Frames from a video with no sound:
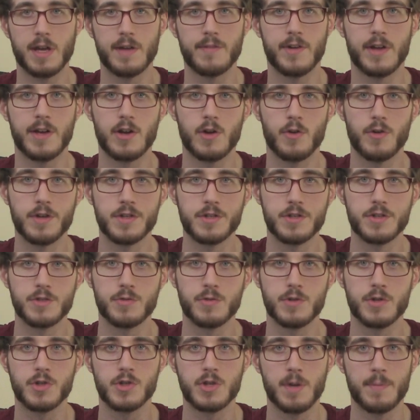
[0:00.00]
I've had no issues
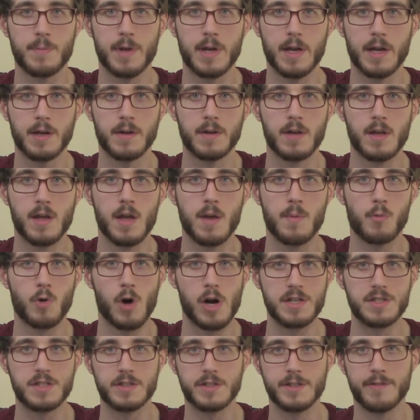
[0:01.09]
with shipping.
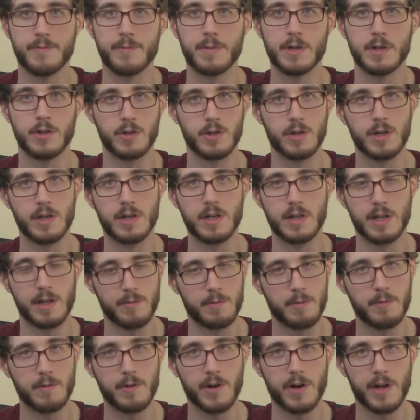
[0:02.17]
Prices have been good, and
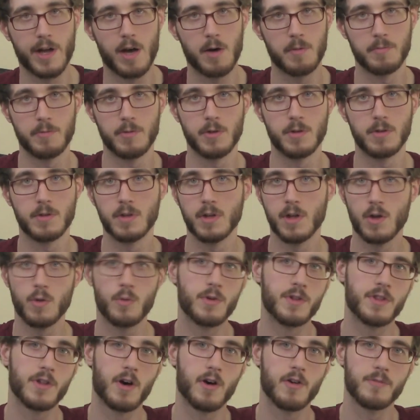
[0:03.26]
they've been very helpful
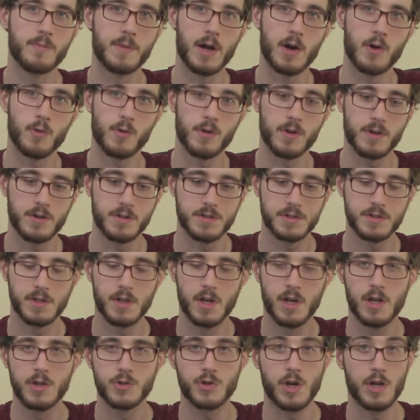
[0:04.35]
with all of my orders.
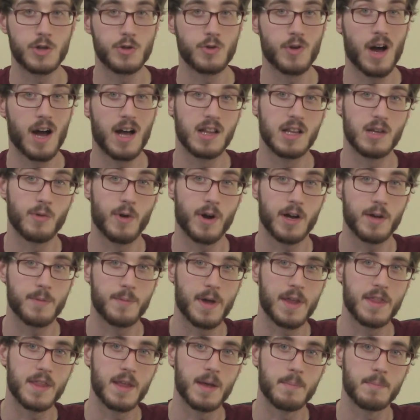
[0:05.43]
So I do highly
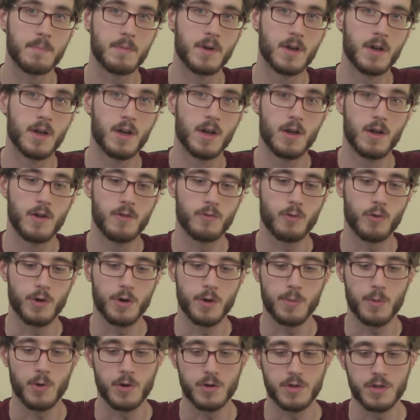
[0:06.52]
recommend them for
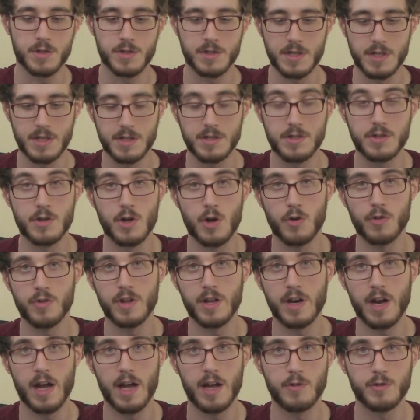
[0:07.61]
your purchases. Note
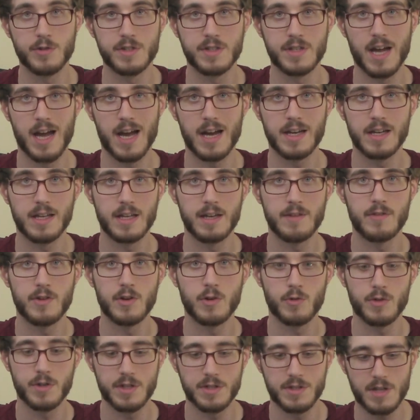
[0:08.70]
that I was not given
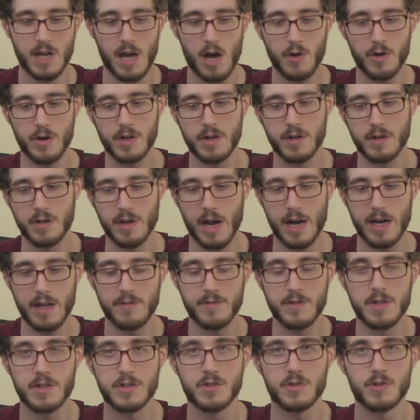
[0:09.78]
or discounted any
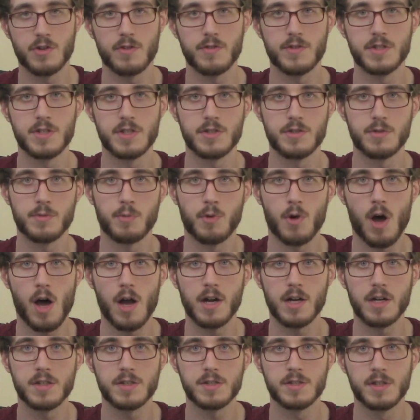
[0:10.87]
of these services or
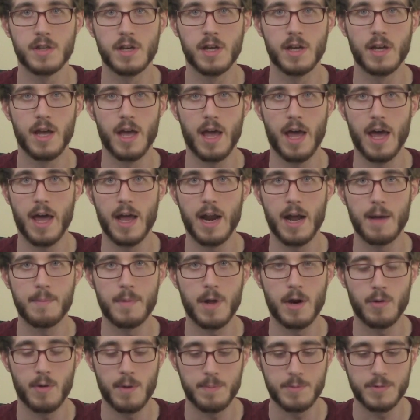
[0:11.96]
products, and I'm
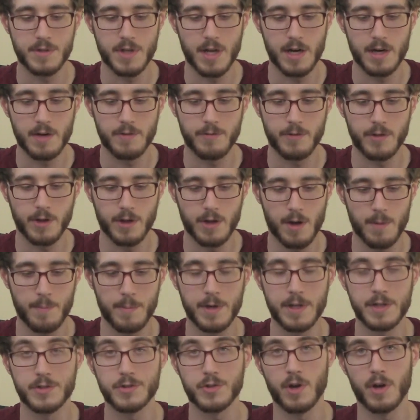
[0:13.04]
not a representative for the
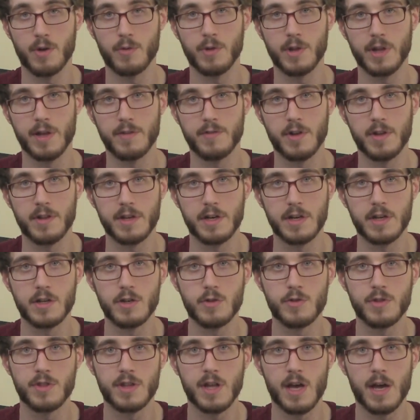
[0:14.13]
company, so I really have nothing to
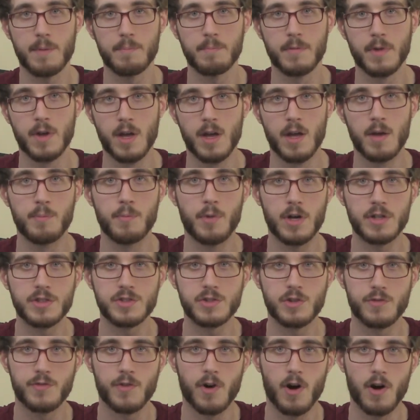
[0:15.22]
do with them. But
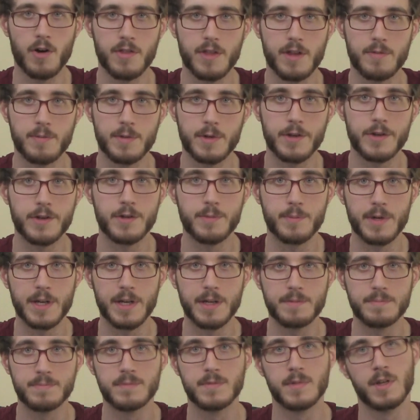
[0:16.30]
so far, they've been good to
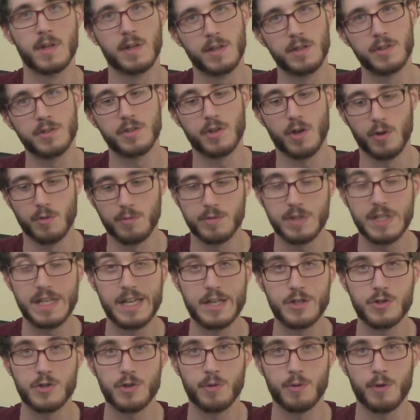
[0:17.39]
me. So to
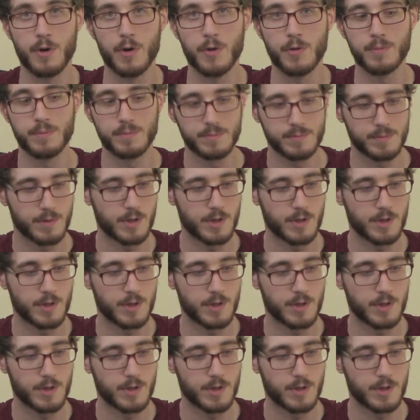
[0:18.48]
each their own.